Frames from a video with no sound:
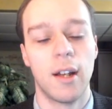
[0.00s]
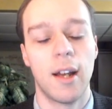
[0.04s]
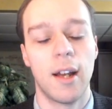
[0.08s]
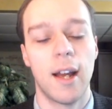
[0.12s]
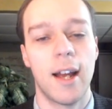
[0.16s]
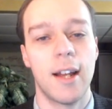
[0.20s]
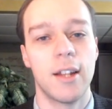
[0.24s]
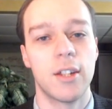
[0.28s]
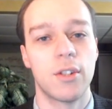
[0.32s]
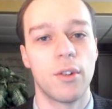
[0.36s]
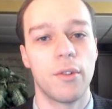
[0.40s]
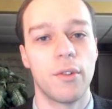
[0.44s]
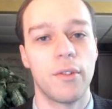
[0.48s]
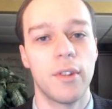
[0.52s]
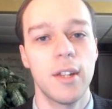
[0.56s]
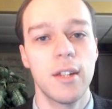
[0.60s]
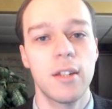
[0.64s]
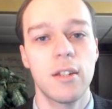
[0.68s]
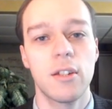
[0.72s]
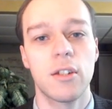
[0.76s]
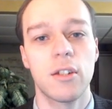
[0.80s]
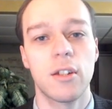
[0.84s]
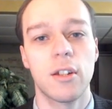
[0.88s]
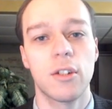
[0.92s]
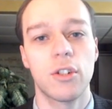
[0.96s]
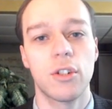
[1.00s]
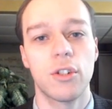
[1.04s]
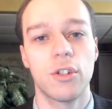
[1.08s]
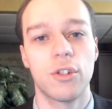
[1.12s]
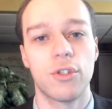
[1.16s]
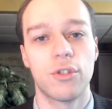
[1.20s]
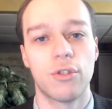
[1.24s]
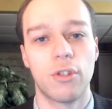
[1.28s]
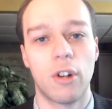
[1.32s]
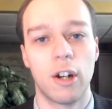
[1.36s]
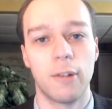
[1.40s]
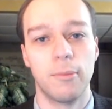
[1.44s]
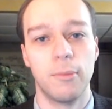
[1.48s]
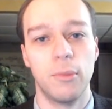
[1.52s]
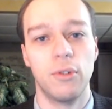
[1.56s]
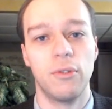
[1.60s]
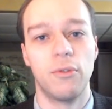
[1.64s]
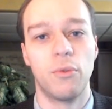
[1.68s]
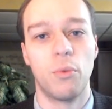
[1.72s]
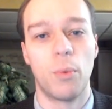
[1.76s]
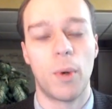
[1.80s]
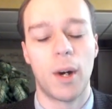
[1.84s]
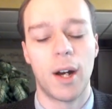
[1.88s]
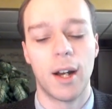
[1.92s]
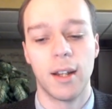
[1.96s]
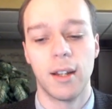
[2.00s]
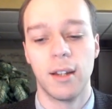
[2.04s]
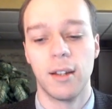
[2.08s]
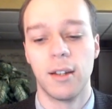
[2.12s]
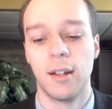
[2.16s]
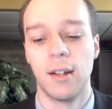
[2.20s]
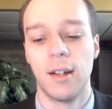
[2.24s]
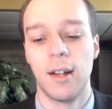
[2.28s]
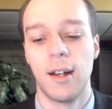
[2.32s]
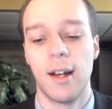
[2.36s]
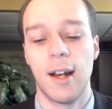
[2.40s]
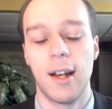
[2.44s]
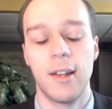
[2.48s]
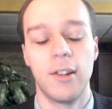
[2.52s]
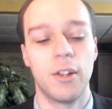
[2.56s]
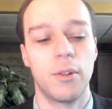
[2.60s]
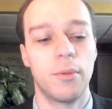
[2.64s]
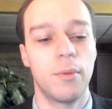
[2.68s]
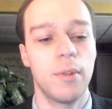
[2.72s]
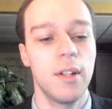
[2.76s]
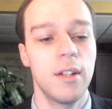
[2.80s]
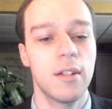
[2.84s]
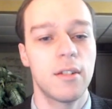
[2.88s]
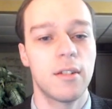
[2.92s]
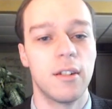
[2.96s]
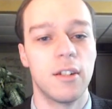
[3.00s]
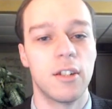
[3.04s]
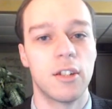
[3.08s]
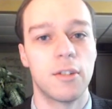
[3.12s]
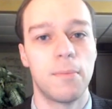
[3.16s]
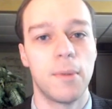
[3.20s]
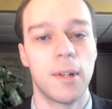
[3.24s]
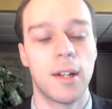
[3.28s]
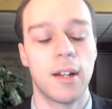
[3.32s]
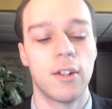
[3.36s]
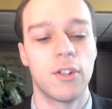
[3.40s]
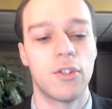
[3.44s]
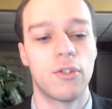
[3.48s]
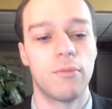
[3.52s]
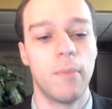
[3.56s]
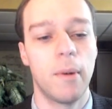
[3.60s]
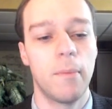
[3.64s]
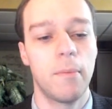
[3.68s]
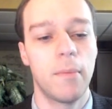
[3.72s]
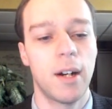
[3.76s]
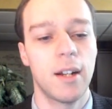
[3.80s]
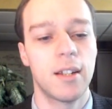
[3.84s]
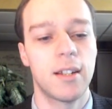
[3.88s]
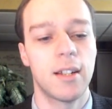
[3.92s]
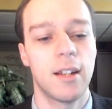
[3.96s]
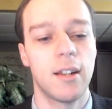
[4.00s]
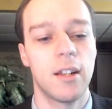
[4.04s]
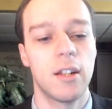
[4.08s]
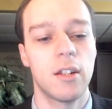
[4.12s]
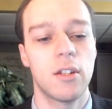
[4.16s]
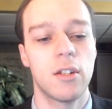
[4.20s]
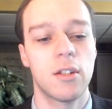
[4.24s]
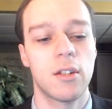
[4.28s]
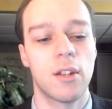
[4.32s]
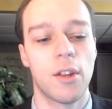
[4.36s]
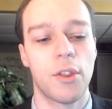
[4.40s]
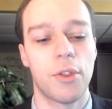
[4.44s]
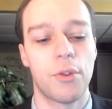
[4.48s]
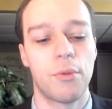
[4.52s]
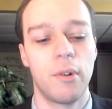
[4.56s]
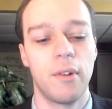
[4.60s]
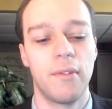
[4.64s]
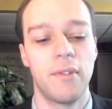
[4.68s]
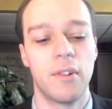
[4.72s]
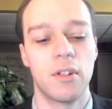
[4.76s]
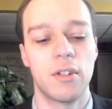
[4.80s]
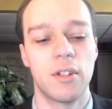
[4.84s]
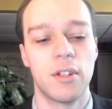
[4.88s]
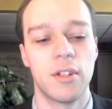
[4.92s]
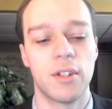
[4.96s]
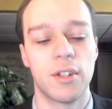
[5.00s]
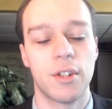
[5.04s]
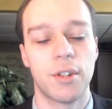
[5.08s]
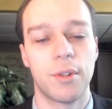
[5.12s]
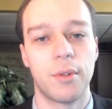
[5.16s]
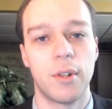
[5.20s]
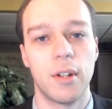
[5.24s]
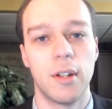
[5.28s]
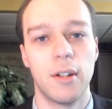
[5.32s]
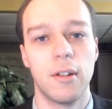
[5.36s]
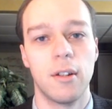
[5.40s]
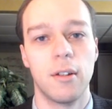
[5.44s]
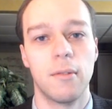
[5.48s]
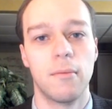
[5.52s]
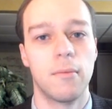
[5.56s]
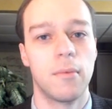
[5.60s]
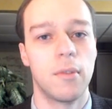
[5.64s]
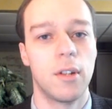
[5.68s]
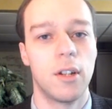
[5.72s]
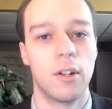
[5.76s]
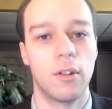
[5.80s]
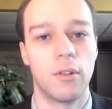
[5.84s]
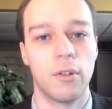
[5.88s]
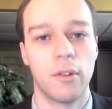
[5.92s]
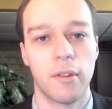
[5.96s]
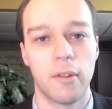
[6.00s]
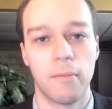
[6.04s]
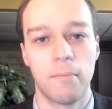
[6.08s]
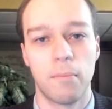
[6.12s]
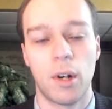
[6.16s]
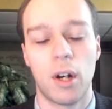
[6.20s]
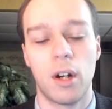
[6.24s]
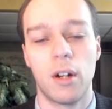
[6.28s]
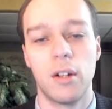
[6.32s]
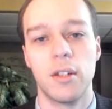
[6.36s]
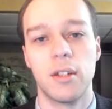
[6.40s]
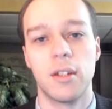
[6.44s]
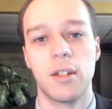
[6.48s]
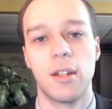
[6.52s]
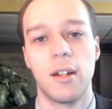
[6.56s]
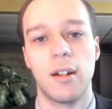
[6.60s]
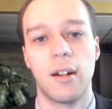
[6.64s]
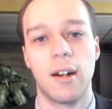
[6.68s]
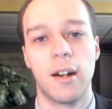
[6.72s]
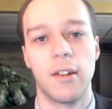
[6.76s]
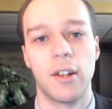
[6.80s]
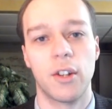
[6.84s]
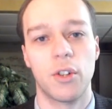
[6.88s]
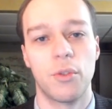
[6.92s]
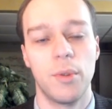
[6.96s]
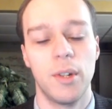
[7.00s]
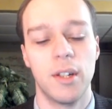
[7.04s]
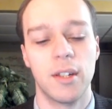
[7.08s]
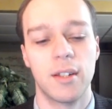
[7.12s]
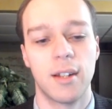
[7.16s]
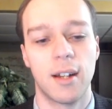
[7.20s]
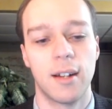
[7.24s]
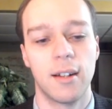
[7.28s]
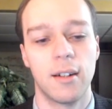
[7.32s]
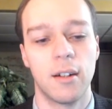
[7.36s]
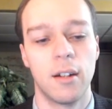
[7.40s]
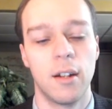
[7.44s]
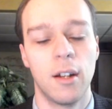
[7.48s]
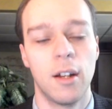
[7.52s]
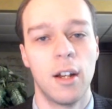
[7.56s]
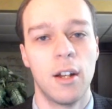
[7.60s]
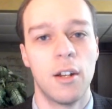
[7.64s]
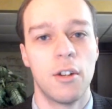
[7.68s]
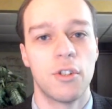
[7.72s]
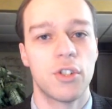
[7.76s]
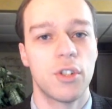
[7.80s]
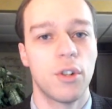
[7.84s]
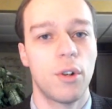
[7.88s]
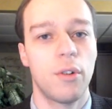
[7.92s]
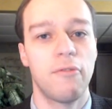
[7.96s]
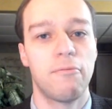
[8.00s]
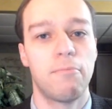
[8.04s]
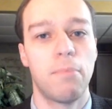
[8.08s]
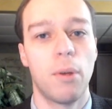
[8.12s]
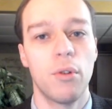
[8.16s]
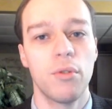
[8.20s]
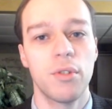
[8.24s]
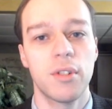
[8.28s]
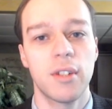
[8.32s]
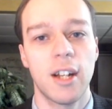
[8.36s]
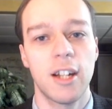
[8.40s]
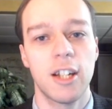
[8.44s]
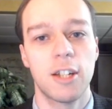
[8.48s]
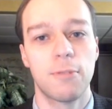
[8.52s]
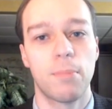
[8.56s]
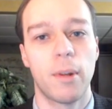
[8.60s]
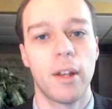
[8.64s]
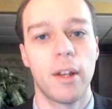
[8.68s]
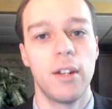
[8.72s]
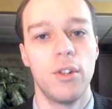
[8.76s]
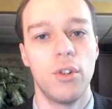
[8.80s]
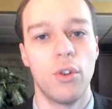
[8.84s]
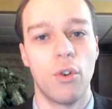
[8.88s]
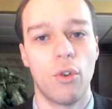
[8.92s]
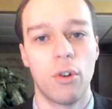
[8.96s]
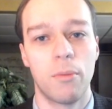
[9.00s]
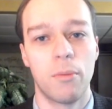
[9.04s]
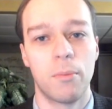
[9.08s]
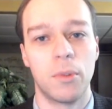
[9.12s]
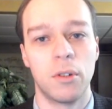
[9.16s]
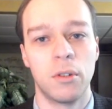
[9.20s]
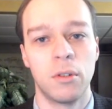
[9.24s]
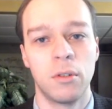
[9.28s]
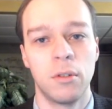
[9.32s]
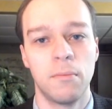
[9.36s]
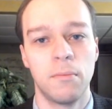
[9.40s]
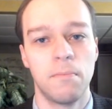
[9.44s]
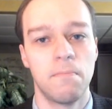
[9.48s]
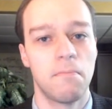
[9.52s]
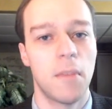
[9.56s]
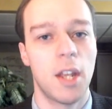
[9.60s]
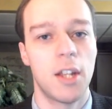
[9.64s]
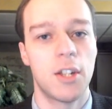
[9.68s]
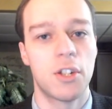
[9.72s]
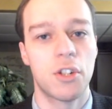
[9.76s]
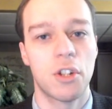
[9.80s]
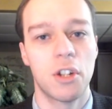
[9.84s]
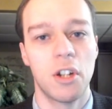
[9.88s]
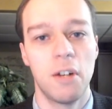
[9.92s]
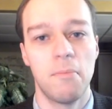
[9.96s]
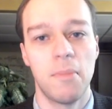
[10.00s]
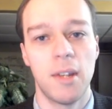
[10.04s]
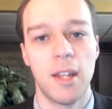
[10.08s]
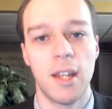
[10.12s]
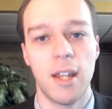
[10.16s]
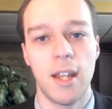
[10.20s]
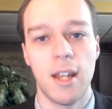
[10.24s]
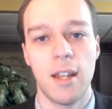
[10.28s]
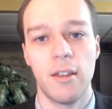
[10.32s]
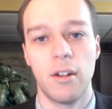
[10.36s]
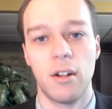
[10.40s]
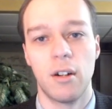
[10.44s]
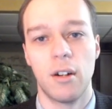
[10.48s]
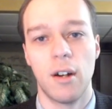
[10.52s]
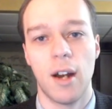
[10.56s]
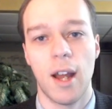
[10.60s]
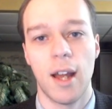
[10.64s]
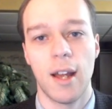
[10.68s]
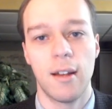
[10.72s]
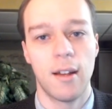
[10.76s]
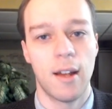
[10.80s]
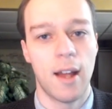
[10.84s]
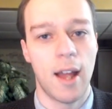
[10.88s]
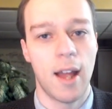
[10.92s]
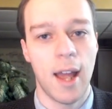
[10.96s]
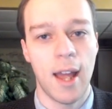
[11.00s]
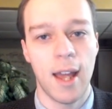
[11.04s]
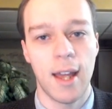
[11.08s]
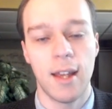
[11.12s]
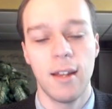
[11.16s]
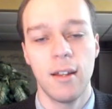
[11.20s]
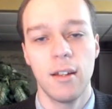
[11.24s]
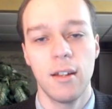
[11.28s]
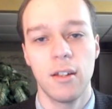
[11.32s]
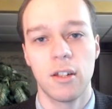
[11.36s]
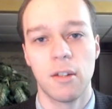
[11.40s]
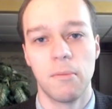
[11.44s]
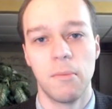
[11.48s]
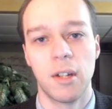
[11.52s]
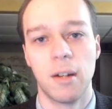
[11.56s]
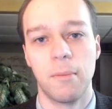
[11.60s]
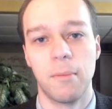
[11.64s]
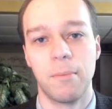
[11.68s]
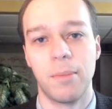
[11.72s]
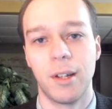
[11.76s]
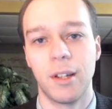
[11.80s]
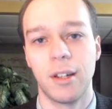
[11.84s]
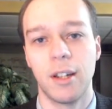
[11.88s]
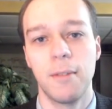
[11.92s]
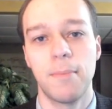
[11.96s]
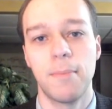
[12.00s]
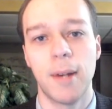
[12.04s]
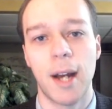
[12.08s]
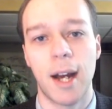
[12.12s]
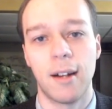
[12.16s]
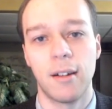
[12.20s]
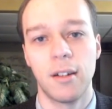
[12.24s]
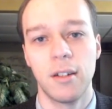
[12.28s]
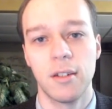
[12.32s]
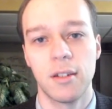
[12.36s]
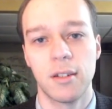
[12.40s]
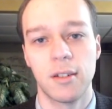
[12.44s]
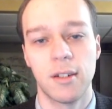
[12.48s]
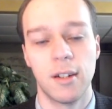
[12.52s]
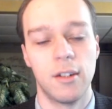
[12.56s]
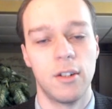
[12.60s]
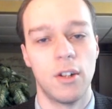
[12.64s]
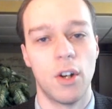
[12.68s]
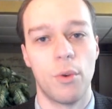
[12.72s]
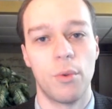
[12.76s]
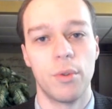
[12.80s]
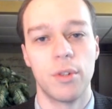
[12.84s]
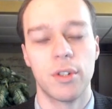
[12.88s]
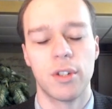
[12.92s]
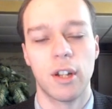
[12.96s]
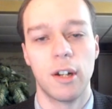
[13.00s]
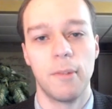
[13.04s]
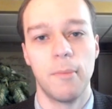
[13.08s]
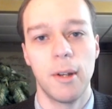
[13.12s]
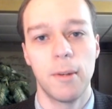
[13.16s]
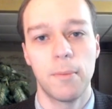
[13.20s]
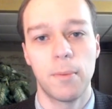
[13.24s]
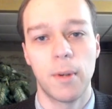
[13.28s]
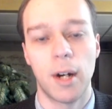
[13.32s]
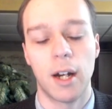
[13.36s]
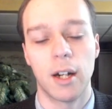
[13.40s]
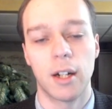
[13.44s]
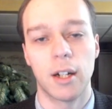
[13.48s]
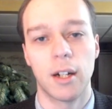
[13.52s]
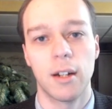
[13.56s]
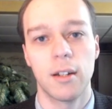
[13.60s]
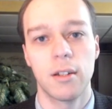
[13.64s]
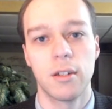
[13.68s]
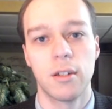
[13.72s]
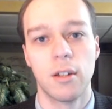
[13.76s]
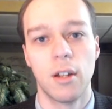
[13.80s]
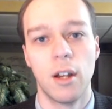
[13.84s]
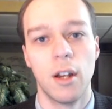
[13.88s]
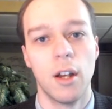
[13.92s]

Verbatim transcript: And so this is such a strong move, why? And the reason is because, remember I said this is a 3 versus 3, you know, pawns here on the queen side. So if both sides play normal, it's going to be either A, it's going to be completely balanced and no one's going to make progress,